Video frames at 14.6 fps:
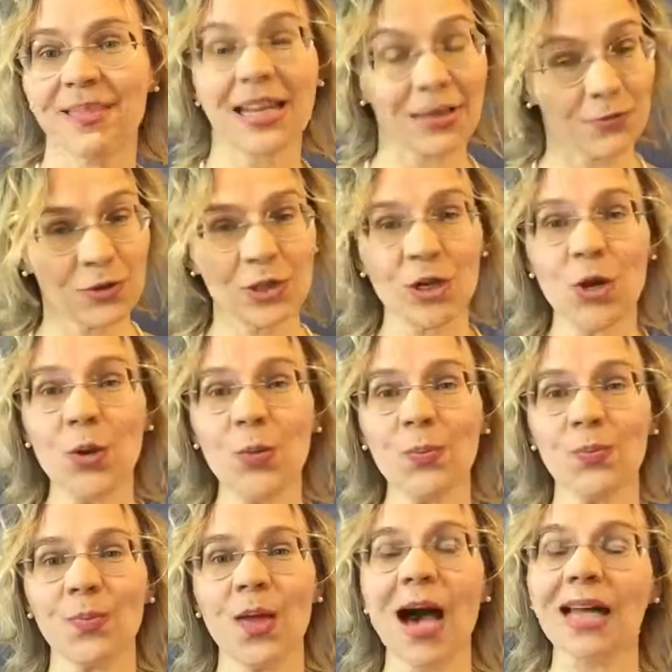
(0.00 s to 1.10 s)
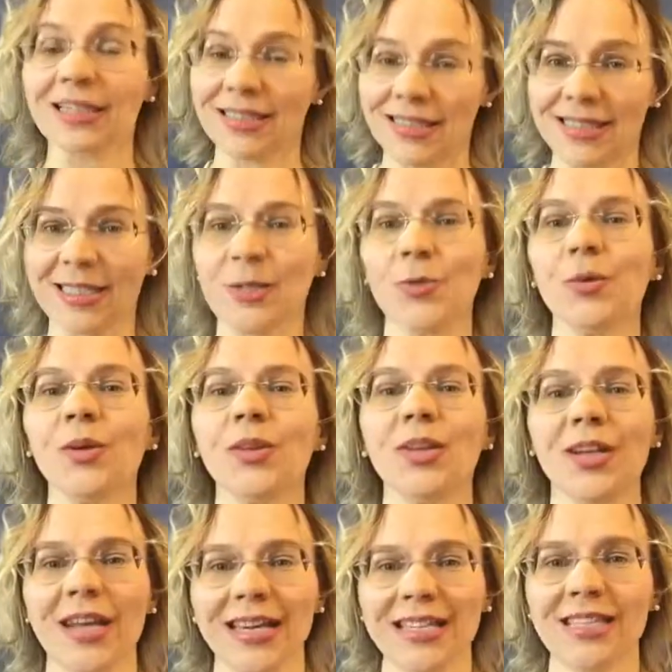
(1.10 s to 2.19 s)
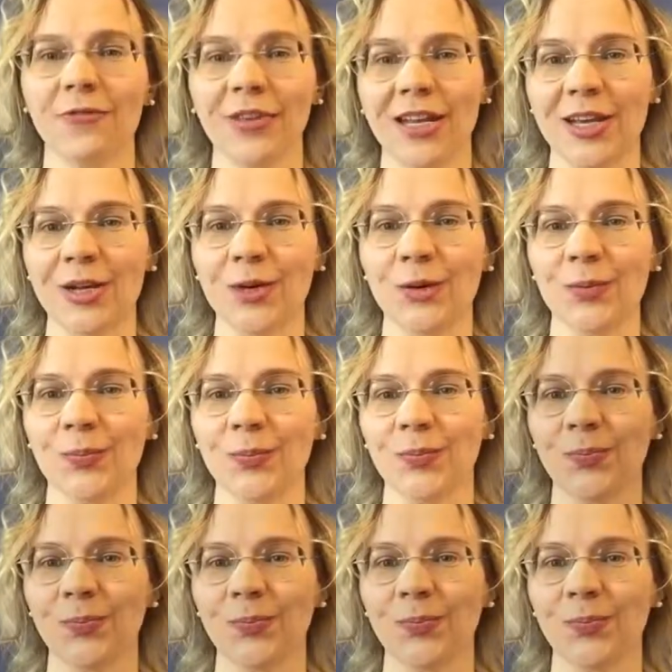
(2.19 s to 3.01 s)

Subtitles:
If so, I'll see you in the next video.